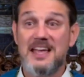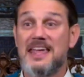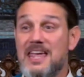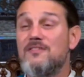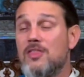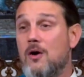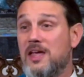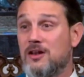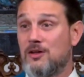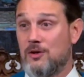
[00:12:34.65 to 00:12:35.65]
Even
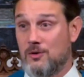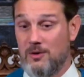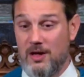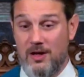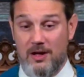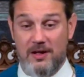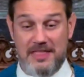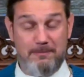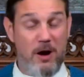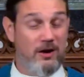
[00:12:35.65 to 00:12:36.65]
though he knew
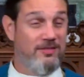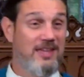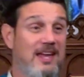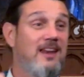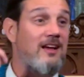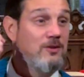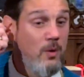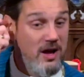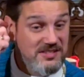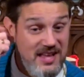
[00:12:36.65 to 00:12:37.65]
that part of the edict
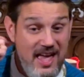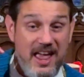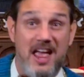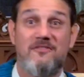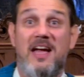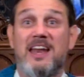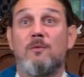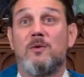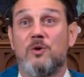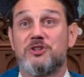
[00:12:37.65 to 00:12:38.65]
was, if
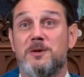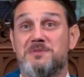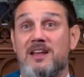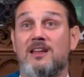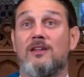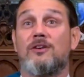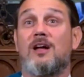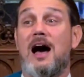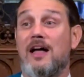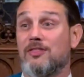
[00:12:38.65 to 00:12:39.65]
anyone worships any other
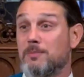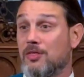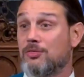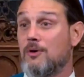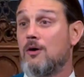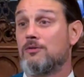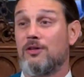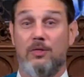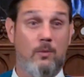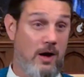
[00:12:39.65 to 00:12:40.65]
god, they'll be thrown to
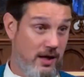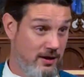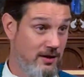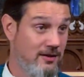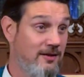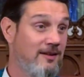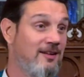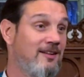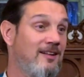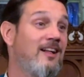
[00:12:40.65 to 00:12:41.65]
the what?
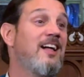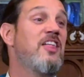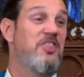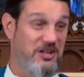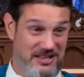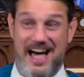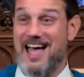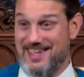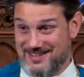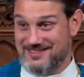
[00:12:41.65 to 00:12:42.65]
The
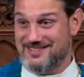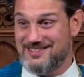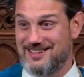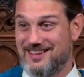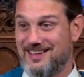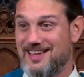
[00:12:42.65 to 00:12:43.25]
lions.